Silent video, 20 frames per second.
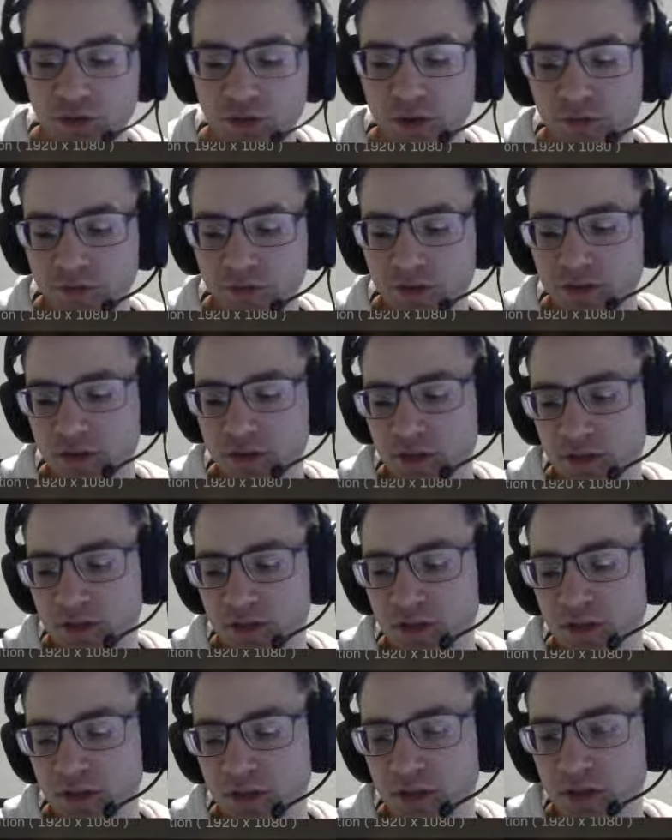you have a
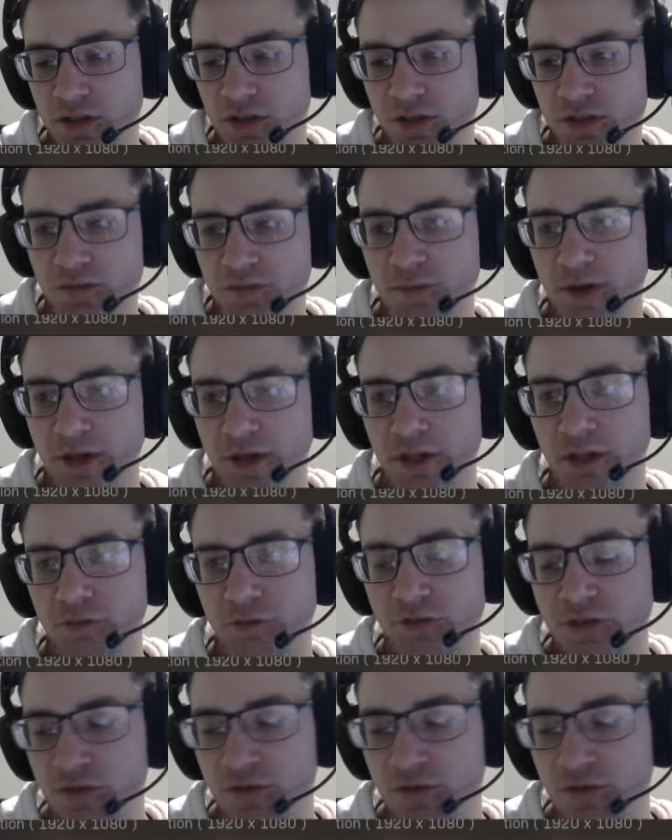60 Hertz monitor.